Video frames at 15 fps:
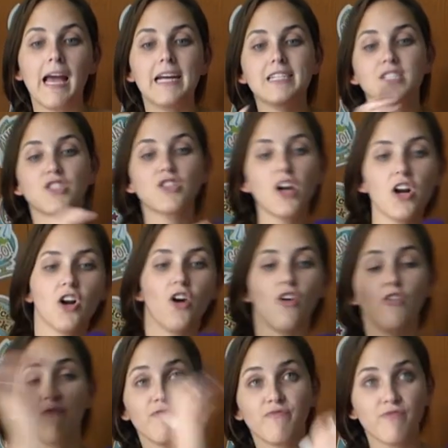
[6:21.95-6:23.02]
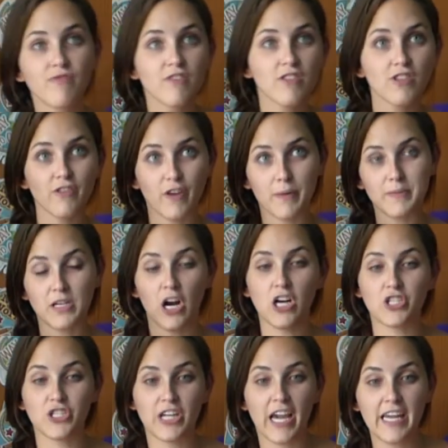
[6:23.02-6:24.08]
and circle the verbs
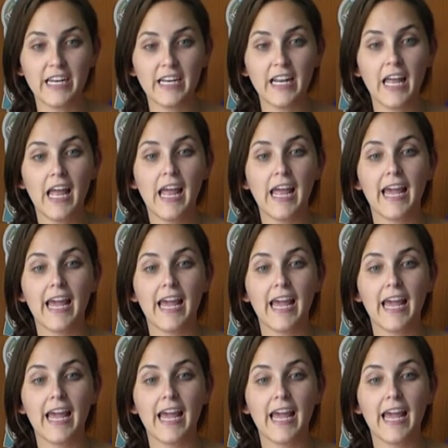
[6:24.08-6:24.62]
conjugated